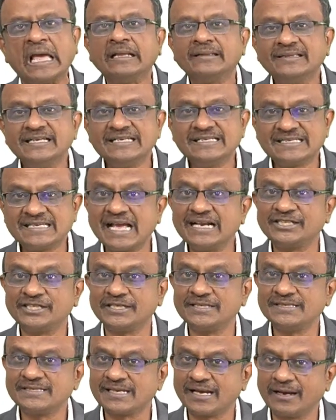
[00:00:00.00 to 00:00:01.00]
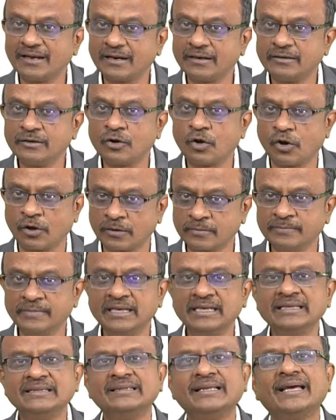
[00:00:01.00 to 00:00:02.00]
These sessions are
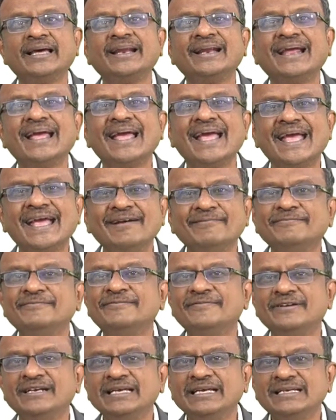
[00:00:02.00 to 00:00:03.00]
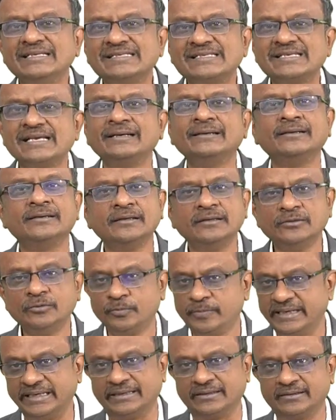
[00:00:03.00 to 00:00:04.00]
normally there every single
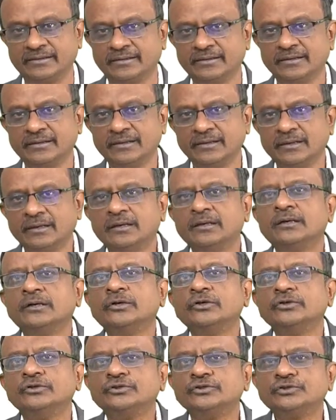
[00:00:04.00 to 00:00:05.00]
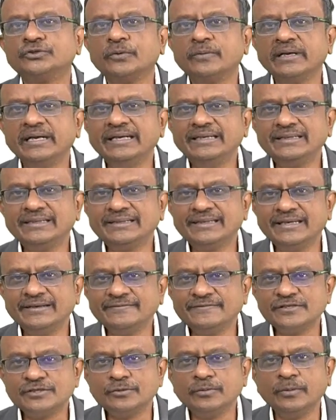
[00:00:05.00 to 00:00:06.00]
week. So it
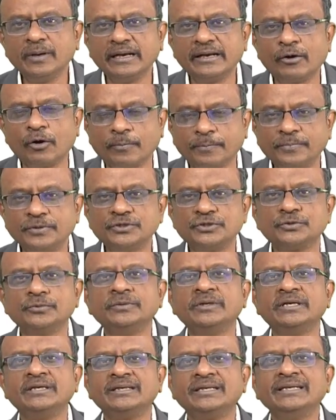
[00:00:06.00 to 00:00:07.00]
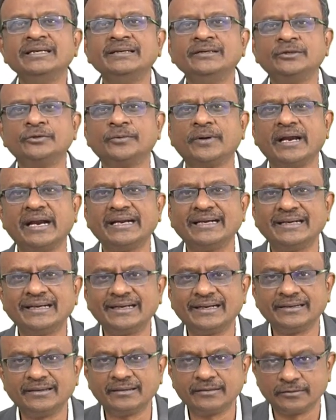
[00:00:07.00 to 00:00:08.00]
gives you an opportunity to
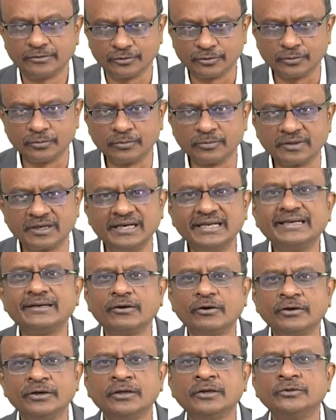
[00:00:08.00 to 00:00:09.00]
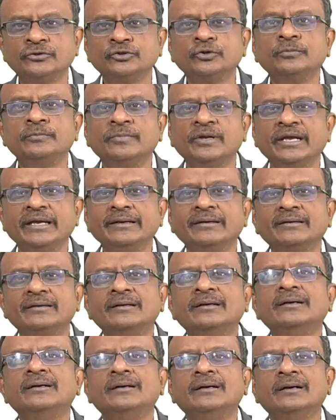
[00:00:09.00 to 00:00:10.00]
click on a Zoom link,
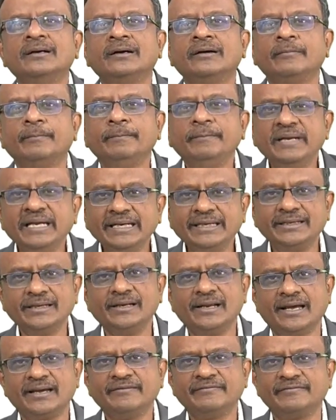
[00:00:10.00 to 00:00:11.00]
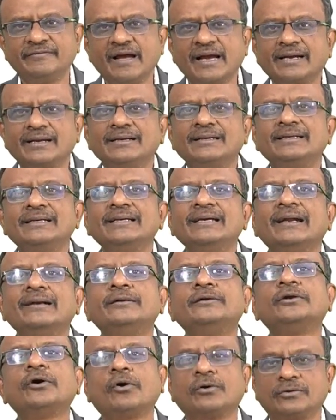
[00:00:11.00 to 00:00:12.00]
meet a live faculty
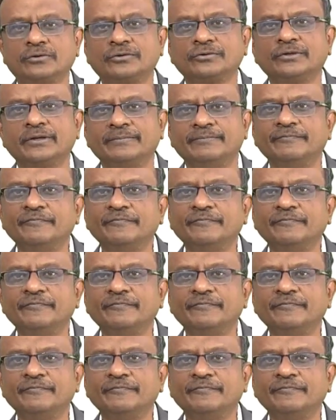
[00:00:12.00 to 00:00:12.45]
and talk to them,